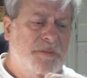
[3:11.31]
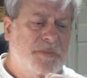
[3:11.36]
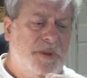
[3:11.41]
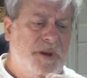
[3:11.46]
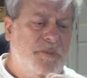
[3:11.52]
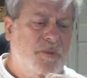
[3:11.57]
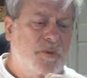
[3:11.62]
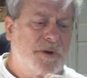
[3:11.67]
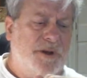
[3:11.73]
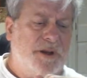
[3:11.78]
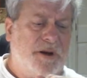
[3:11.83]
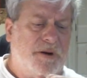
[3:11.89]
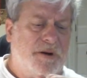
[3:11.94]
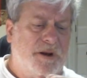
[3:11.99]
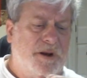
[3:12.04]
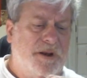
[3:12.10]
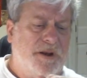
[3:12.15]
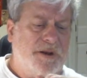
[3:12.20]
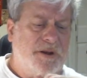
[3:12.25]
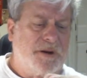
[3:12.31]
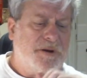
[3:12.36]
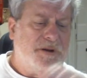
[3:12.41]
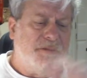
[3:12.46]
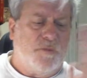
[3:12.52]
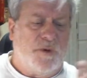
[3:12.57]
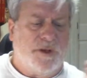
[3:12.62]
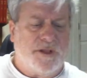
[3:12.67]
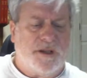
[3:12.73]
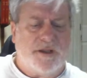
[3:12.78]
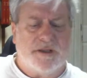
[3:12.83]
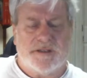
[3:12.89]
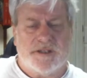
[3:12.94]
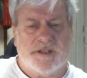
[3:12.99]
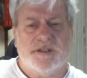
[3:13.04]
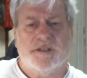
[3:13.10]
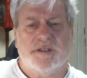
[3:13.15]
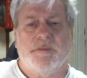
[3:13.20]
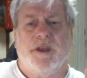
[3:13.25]
people would get, when you
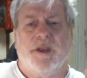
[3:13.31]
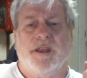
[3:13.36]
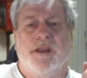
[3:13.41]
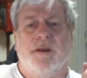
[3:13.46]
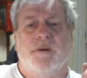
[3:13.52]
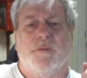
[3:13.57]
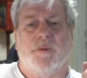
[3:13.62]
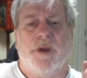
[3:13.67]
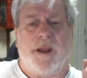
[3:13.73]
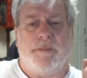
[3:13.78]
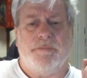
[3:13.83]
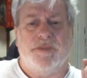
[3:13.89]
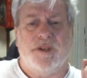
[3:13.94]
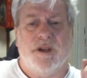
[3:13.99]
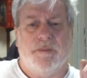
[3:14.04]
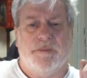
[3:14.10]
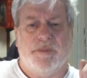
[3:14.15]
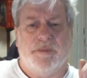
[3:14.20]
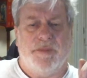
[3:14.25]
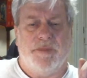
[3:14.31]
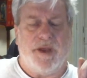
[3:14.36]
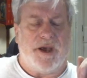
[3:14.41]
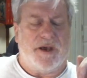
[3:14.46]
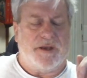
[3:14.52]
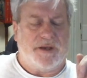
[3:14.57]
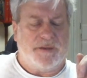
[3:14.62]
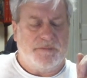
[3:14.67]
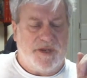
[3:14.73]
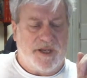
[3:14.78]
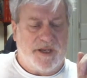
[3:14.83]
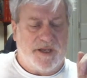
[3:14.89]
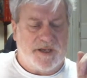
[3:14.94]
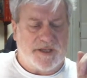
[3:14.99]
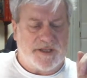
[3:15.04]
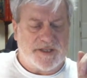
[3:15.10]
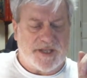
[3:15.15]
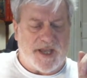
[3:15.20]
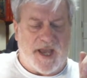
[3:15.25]
see somebody get wrapped up about being
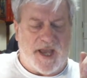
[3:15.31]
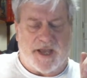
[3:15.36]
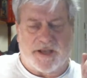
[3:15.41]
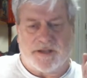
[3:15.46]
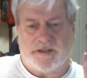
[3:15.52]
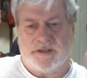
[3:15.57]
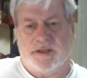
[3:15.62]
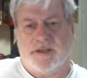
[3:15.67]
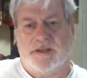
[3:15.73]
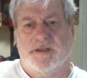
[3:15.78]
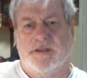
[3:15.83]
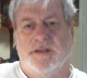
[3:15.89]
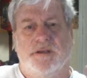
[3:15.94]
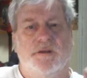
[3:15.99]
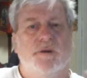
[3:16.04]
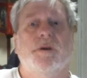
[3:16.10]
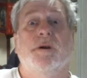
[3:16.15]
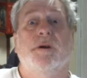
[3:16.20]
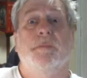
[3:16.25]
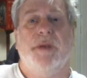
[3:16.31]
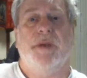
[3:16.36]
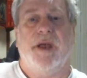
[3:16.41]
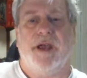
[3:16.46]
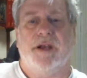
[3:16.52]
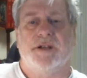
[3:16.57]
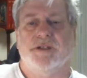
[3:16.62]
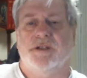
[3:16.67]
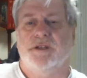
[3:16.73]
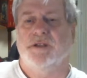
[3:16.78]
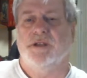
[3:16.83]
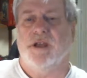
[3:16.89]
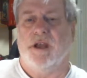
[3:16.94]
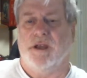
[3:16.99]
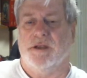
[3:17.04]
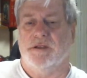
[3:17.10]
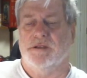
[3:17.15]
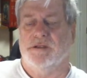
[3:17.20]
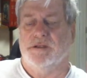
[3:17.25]
exact, like you do a compaction
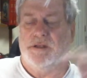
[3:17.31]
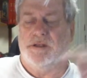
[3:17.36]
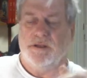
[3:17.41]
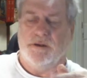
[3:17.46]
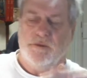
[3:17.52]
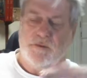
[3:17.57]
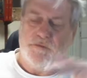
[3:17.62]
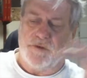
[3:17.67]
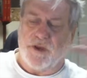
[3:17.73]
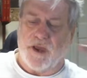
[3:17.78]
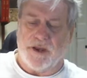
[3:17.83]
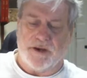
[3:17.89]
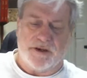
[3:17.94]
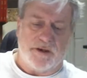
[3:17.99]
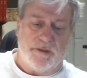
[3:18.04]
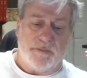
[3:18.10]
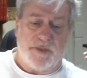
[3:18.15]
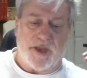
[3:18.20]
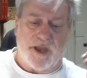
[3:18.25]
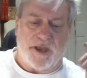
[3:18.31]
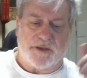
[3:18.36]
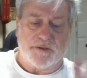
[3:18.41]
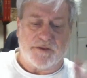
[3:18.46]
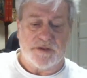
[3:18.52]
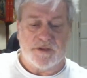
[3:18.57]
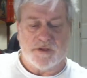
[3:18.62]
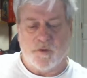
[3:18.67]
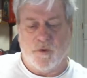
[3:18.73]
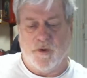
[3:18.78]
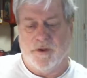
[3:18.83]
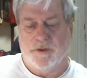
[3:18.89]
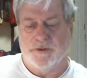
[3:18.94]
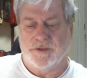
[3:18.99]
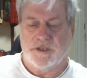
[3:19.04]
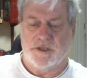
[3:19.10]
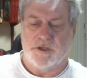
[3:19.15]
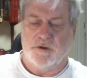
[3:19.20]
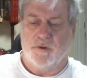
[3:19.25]
test and you've got to compact the
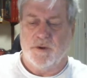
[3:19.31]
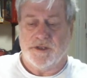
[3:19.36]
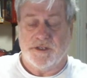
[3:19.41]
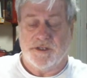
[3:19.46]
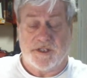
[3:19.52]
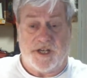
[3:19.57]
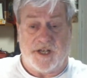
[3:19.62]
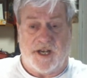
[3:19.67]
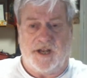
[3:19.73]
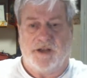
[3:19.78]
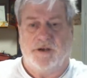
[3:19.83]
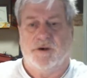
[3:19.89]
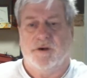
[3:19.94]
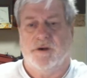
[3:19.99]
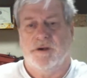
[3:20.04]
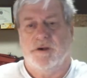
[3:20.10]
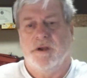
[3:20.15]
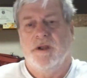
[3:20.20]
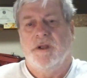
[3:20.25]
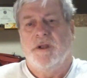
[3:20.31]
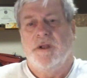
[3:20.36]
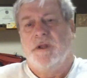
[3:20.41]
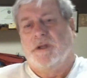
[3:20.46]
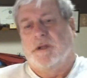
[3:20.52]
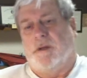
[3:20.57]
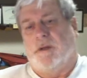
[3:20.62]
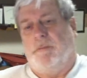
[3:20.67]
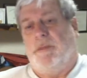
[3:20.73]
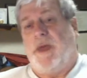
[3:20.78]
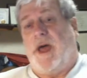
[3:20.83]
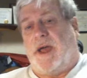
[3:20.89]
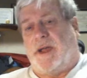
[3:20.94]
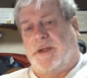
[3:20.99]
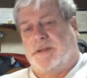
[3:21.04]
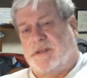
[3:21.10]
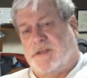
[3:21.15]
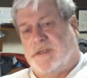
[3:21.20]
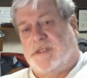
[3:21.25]
soil to a standard
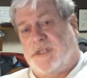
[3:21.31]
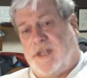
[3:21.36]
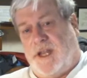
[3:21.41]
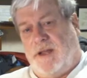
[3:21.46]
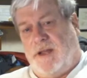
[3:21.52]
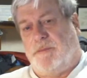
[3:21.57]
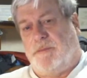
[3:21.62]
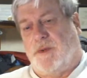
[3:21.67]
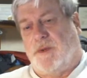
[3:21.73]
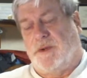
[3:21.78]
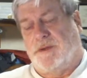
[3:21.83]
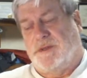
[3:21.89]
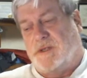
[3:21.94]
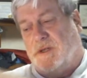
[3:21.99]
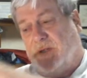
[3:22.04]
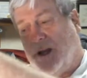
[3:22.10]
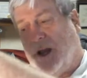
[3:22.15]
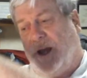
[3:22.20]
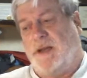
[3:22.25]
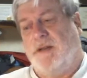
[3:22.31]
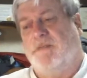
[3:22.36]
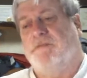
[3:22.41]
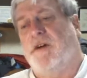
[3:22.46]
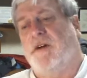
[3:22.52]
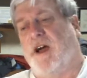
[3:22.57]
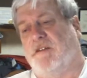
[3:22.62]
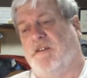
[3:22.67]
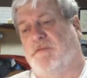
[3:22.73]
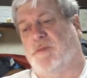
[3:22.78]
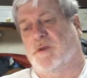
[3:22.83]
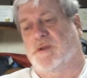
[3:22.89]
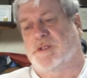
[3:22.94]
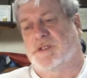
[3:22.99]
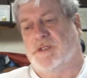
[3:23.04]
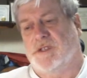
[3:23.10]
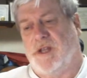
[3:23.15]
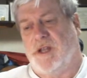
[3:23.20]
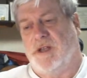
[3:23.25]
compacted sample to
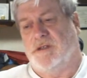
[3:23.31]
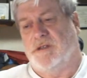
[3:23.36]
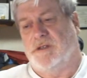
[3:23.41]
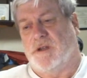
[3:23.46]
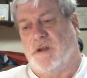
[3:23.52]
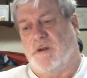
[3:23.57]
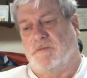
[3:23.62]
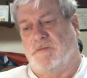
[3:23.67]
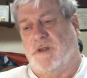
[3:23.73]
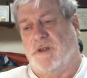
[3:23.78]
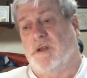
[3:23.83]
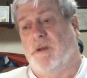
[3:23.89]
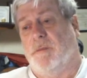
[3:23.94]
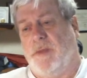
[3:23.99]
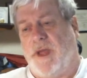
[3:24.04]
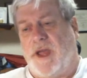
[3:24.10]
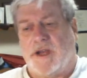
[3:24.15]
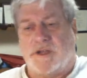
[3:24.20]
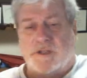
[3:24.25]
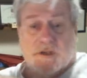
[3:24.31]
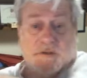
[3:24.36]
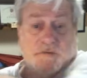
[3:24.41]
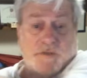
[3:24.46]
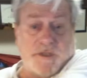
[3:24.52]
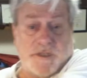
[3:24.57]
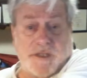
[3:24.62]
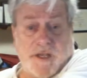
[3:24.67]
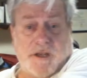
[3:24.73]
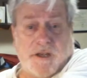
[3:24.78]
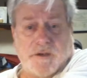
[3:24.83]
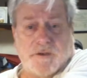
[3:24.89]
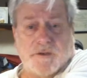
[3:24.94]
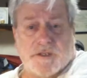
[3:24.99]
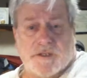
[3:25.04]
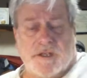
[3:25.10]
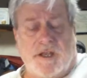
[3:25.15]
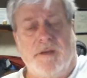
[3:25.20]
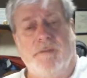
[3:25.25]
95% of the compaction of a standard
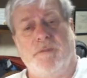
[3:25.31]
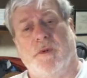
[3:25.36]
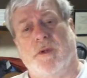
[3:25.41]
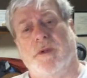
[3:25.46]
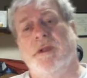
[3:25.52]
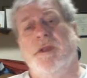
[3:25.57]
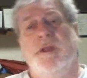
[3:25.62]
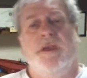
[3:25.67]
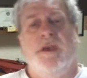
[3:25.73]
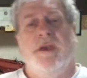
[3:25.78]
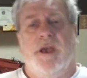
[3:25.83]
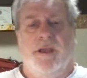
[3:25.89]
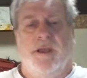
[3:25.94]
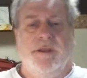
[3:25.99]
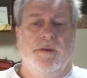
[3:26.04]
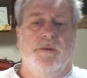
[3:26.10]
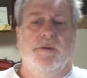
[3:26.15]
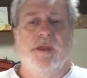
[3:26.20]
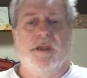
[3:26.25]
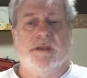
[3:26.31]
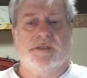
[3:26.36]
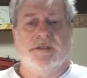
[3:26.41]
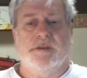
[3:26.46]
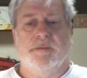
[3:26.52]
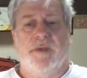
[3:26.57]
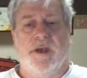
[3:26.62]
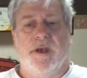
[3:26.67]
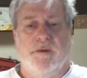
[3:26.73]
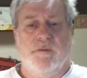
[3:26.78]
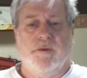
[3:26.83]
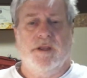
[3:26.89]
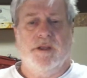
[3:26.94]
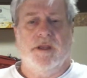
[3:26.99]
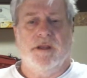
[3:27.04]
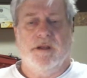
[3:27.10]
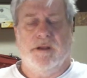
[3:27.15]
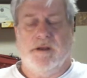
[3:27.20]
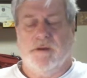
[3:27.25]
sample, and you get somebody would
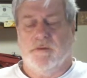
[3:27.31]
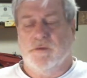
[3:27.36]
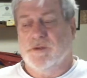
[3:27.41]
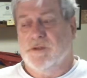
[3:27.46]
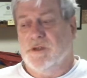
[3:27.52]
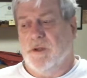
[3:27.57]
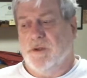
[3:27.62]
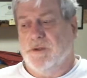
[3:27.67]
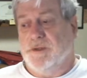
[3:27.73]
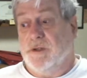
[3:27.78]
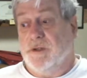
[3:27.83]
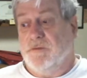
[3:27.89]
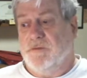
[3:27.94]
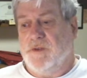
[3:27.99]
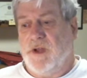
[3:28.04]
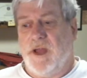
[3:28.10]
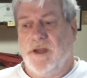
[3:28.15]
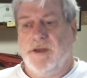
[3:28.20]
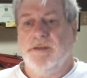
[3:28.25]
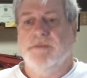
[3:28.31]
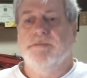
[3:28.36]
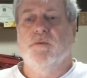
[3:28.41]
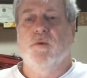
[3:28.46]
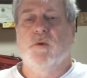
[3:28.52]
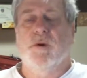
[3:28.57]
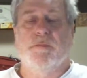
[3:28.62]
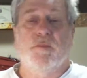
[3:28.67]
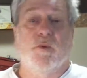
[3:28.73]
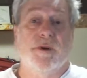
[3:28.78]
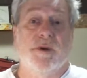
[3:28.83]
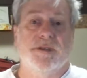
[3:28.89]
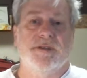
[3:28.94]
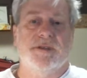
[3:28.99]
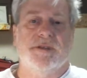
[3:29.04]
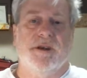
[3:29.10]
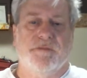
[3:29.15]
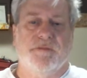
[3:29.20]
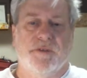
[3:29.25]
get a result of
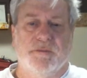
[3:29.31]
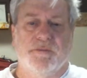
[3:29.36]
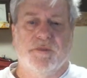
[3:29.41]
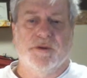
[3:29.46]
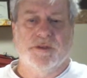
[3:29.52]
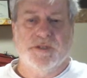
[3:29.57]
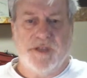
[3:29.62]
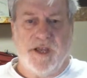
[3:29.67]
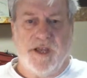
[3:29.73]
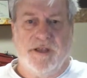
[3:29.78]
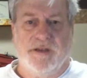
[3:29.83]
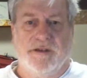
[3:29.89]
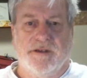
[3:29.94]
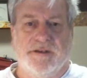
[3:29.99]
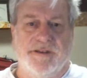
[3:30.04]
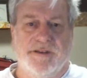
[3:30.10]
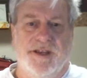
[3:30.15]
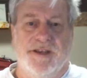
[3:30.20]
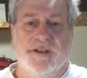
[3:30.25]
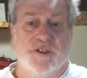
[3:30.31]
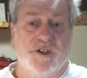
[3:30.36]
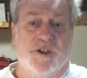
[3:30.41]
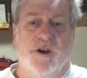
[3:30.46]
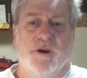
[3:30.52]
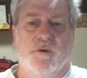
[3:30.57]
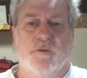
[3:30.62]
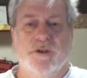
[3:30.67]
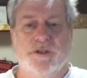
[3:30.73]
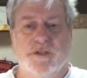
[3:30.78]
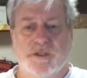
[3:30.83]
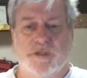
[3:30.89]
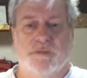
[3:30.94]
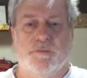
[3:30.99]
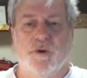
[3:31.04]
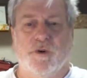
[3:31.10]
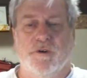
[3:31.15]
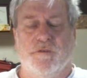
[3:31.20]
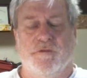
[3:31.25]
94.7%, and the engineer would
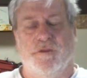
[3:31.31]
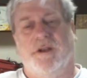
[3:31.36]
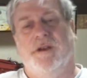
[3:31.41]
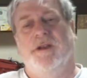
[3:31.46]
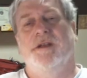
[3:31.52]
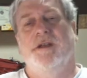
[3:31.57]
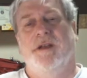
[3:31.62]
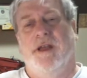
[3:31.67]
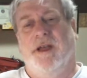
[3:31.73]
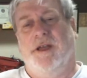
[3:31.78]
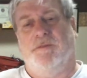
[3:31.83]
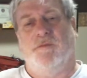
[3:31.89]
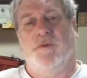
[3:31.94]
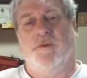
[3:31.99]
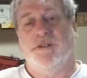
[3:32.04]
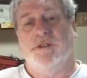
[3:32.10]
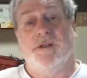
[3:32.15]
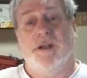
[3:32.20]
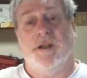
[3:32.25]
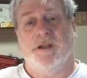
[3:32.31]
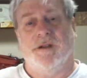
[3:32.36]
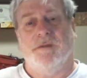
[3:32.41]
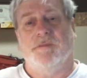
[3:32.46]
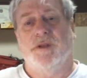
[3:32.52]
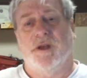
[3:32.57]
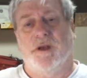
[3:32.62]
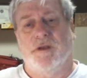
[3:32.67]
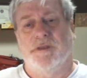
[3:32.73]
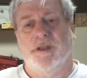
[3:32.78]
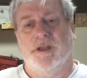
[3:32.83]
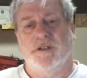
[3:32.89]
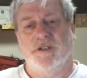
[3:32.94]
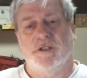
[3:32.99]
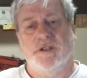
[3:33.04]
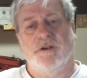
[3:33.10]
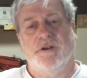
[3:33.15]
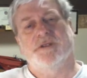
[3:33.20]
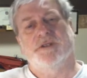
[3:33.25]
disapprove it. And what you'd end up telling the
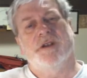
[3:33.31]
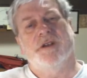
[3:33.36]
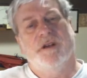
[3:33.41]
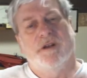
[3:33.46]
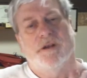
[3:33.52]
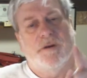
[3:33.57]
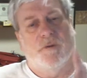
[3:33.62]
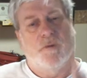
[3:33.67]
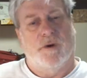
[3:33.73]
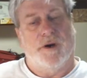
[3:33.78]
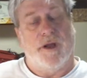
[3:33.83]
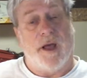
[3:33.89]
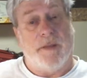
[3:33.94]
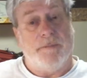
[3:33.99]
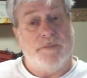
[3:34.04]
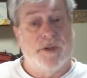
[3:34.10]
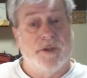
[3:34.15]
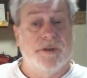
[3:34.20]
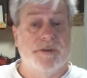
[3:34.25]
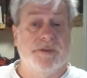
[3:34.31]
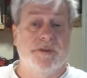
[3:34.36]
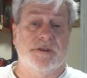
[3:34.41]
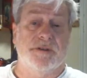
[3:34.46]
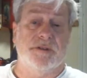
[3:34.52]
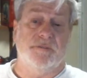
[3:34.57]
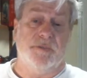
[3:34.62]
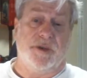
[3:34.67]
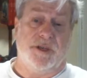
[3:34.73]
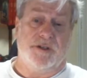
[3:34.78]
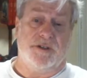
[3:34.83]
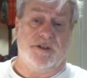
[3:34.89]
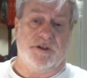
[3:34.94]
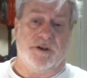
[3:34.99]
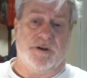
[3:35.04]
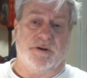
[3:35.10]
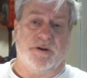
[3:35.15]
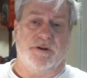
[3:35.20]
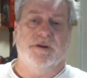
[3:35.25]
engineers, we're not building the space
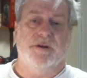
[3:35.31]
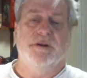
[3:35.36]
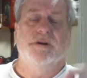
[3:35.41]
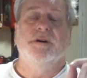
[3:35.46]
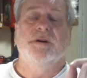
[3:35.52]
shuttle.